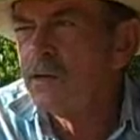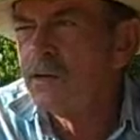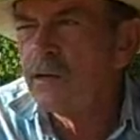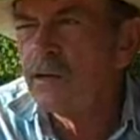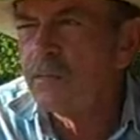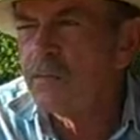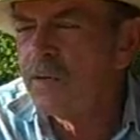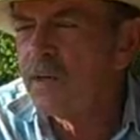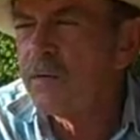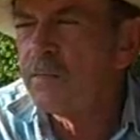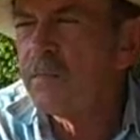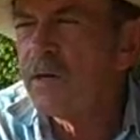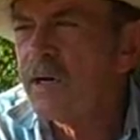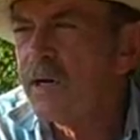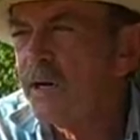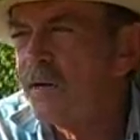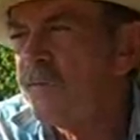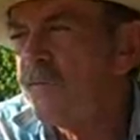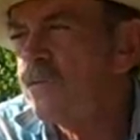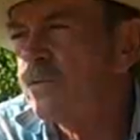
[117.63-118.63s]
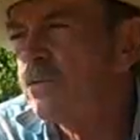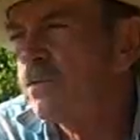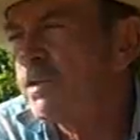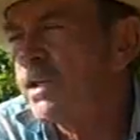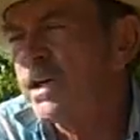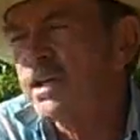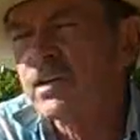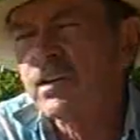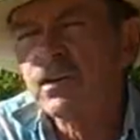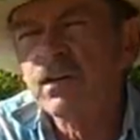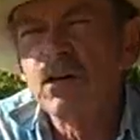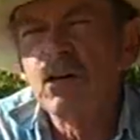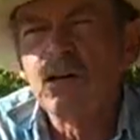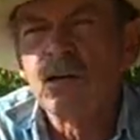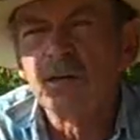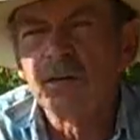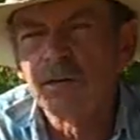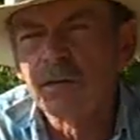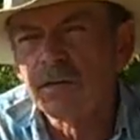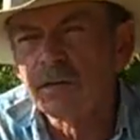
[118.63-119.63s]
And that bear might have second
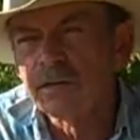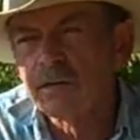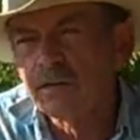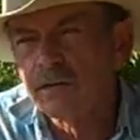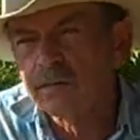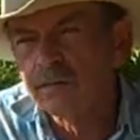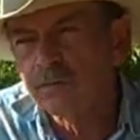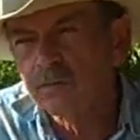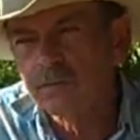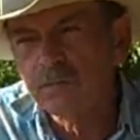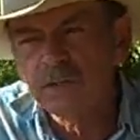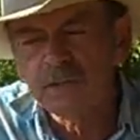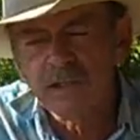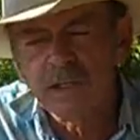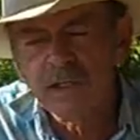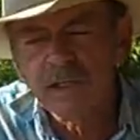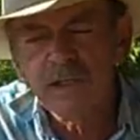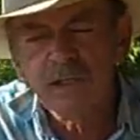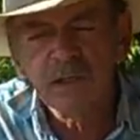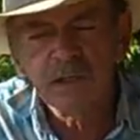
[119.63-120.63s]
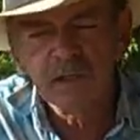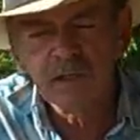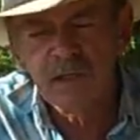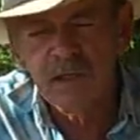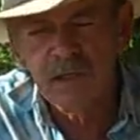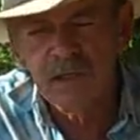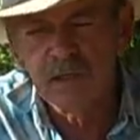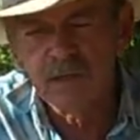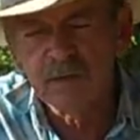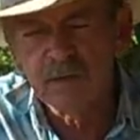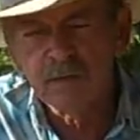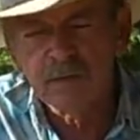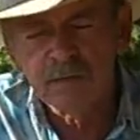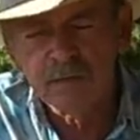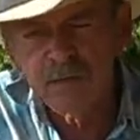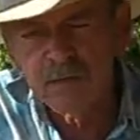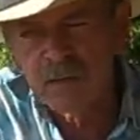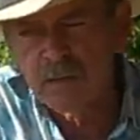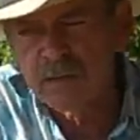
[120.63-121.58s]
thought. But then again, on the